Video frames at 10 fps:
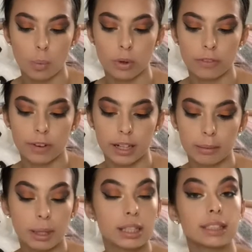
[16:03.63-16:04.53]
with
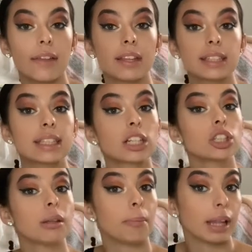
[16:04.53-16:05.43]
vitamins, and this is
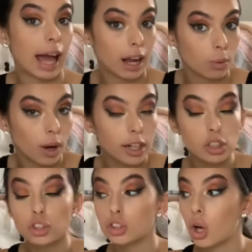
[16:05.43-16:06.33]
actually the black one,
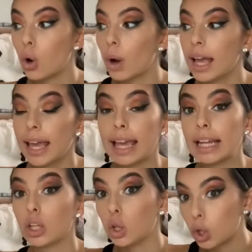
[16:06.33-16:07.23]
so
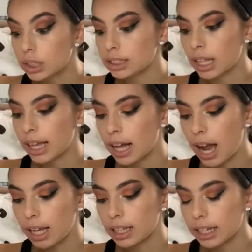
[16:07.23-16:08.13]
it looks like
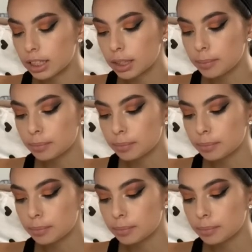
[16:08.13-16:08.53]
eyeliner.